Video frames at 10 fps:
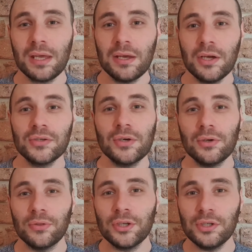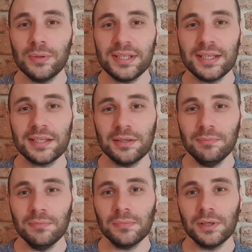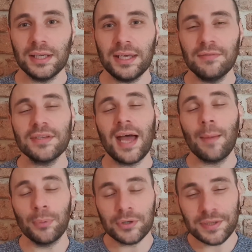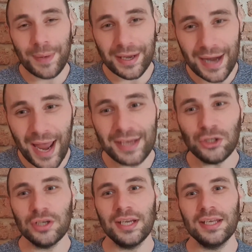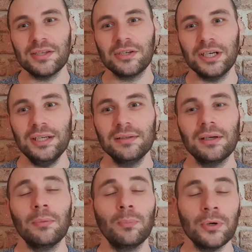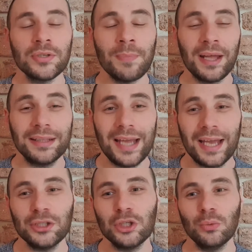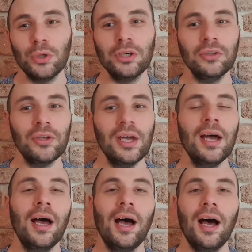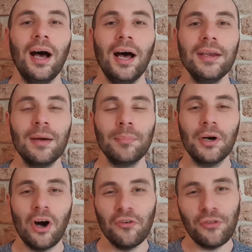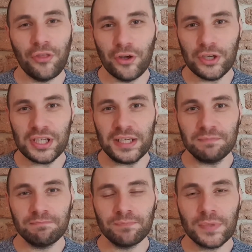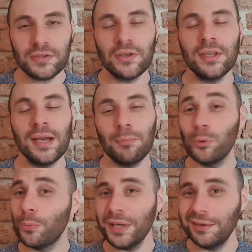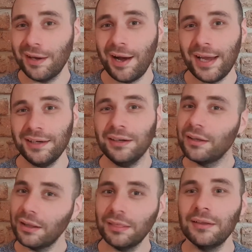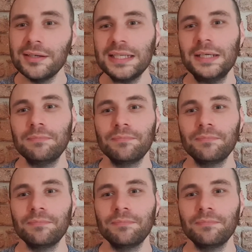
So the Dewey system gives books about ancient history, books about the ancient world, a number of 30. So the number will be 930.